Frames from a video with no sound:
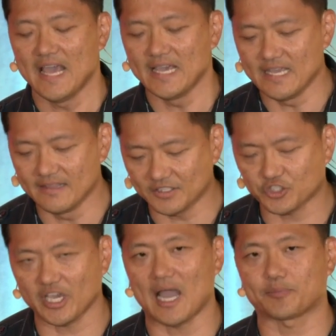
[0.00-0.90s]
In this
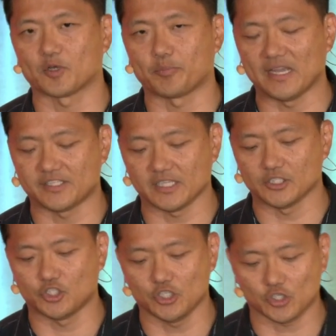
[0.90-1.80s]
chapter, basically,
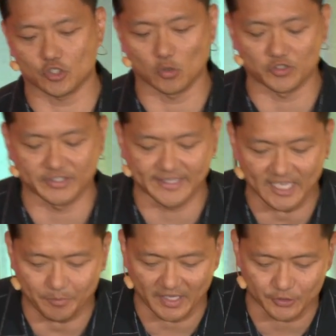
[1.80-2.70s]
Jesus goes
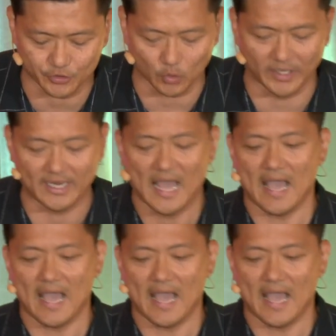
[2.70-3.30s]
deep into it